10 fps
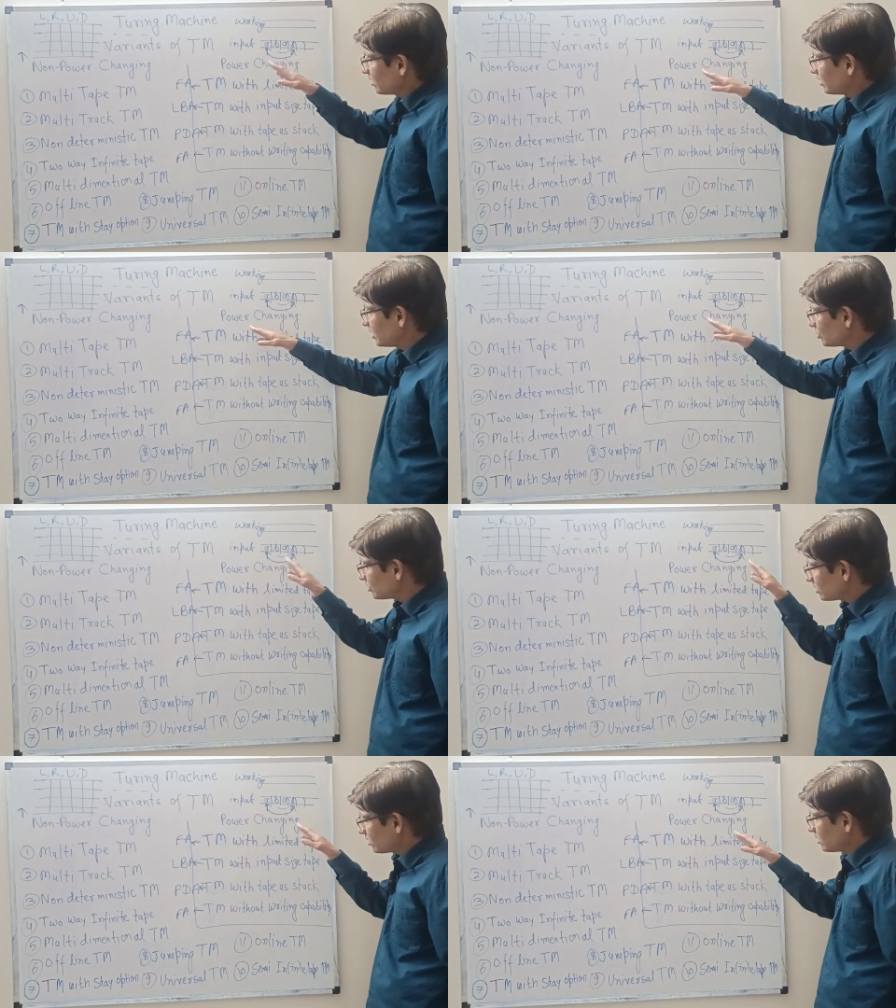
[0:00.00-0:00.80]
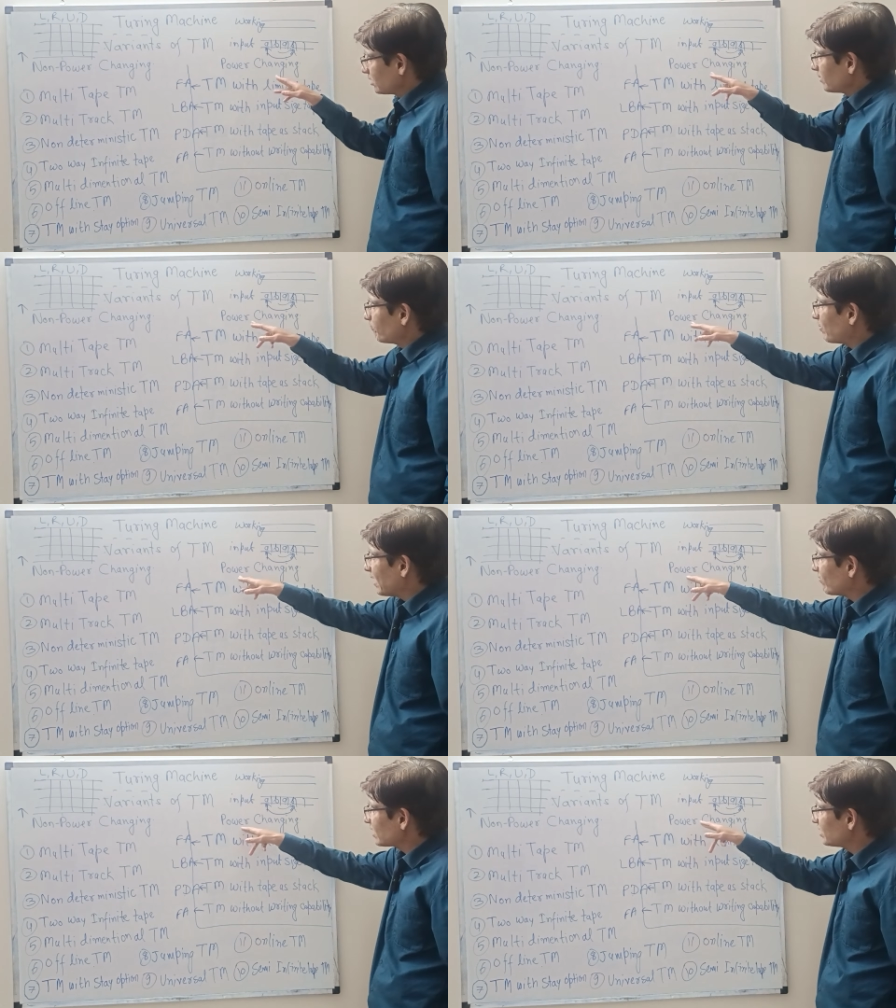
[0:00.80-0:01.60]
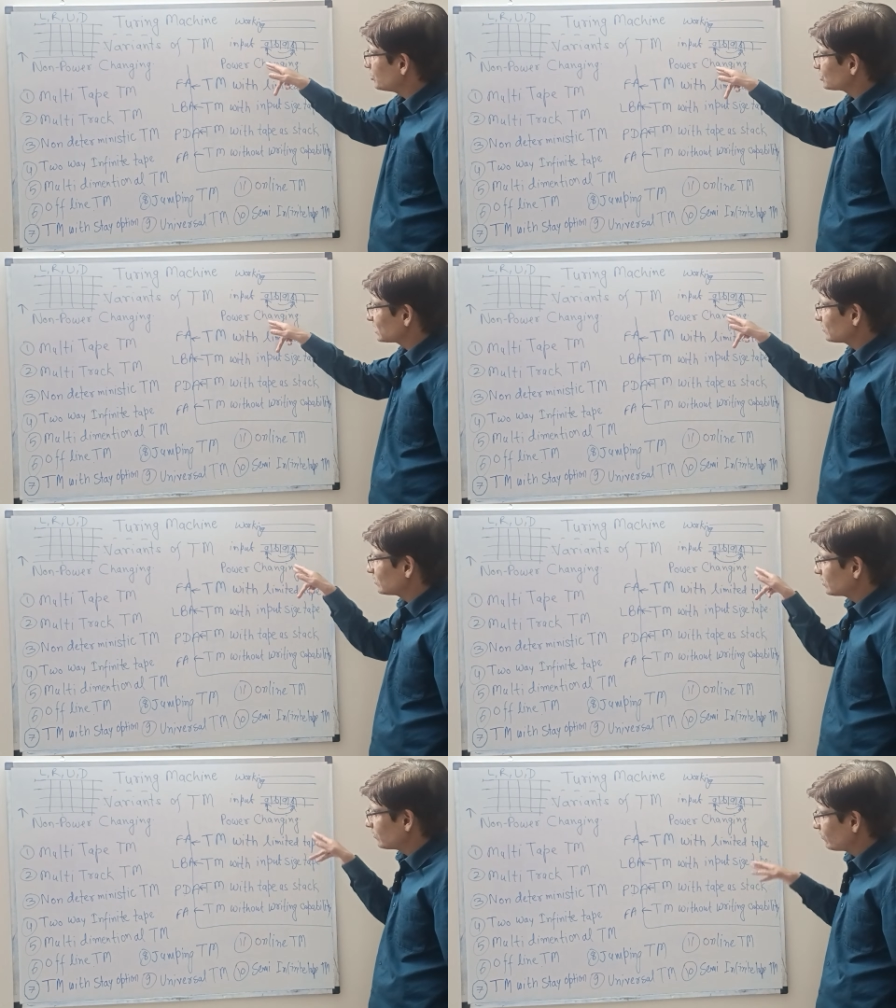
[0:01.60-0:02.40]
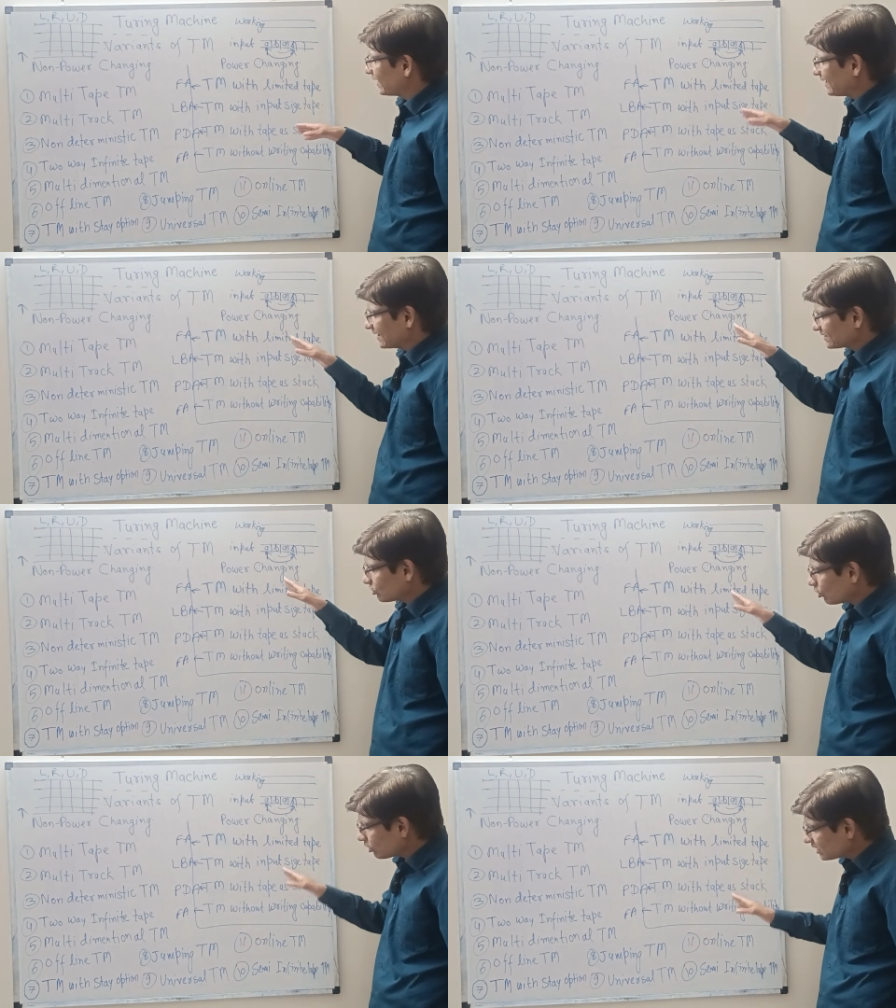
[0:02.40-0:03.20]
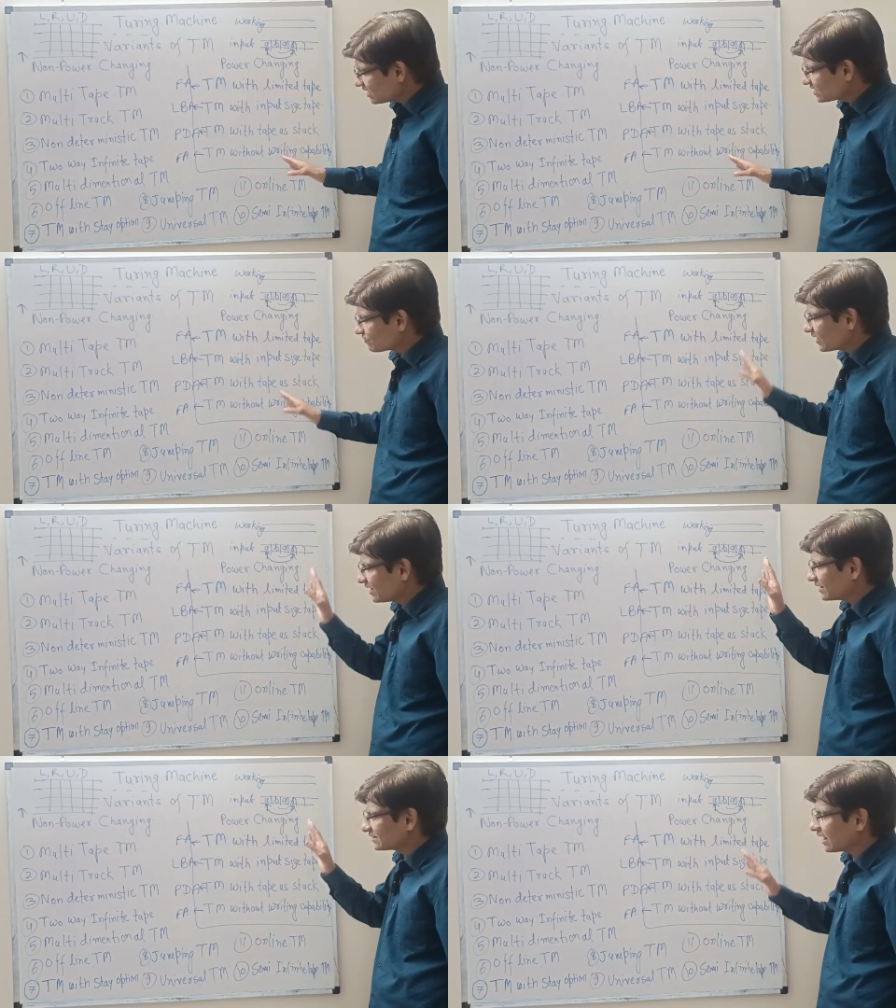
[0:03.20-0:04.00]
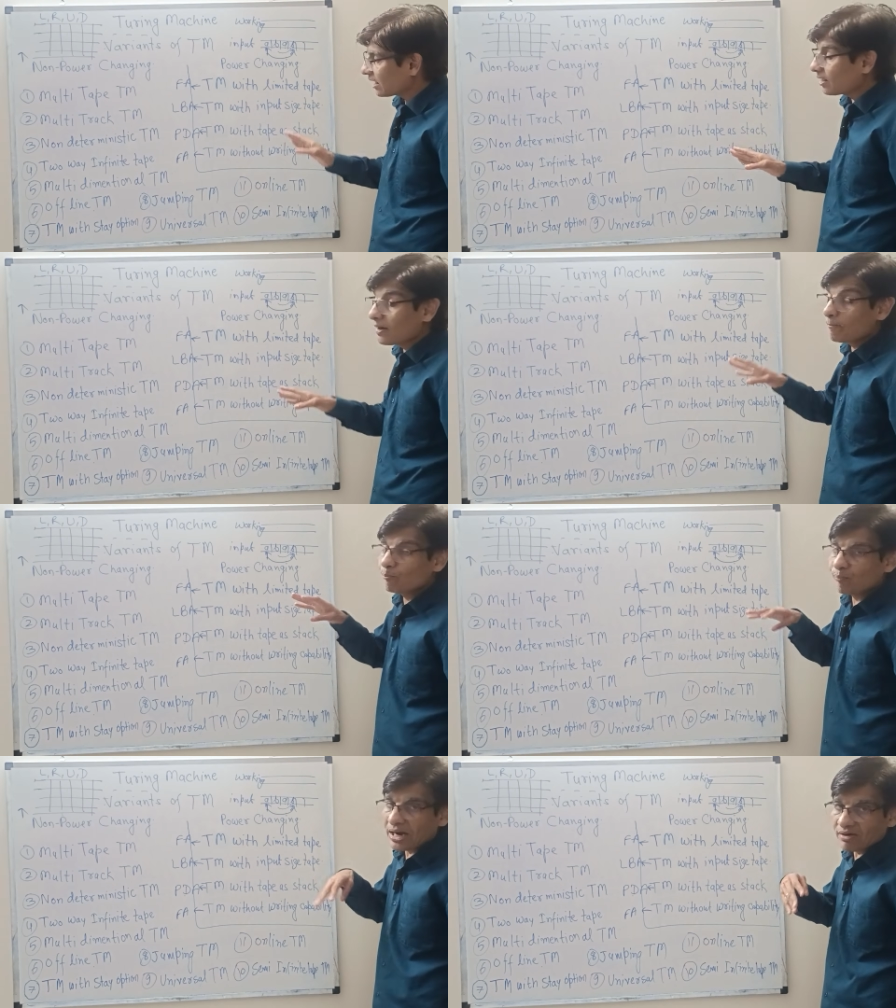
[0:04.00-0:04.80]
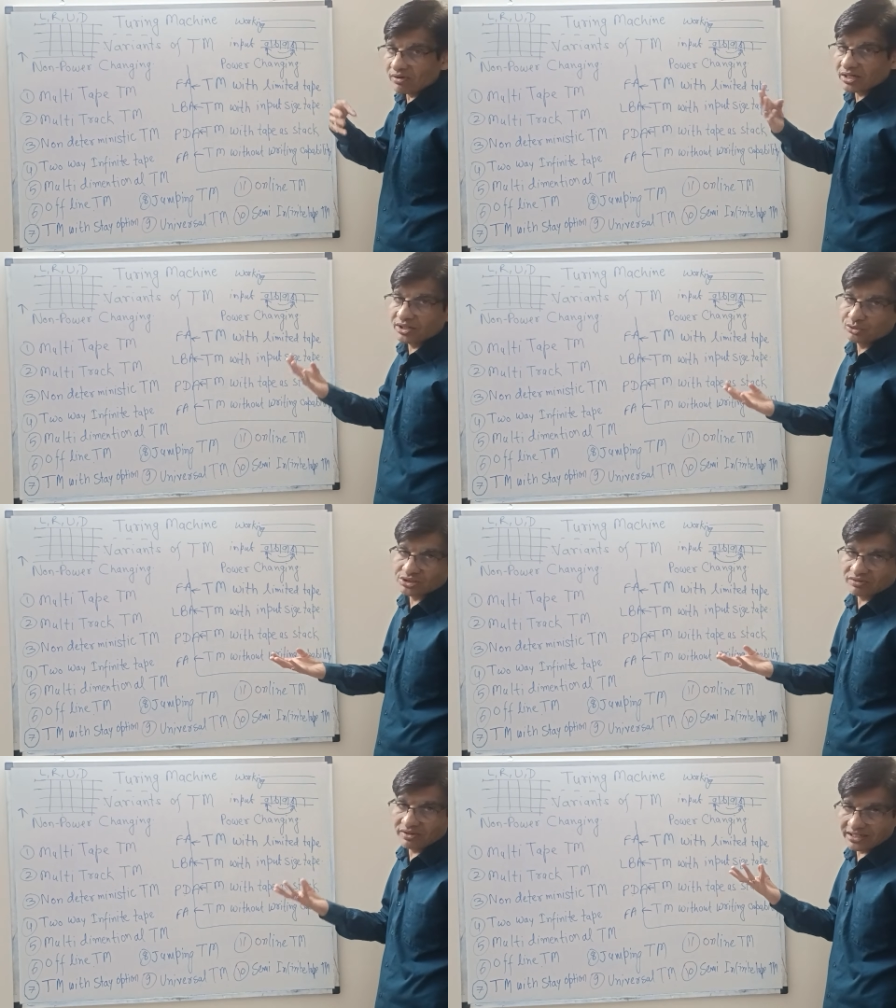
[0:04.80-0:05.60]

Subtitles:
re- power reducing variants. All these variants are power reducing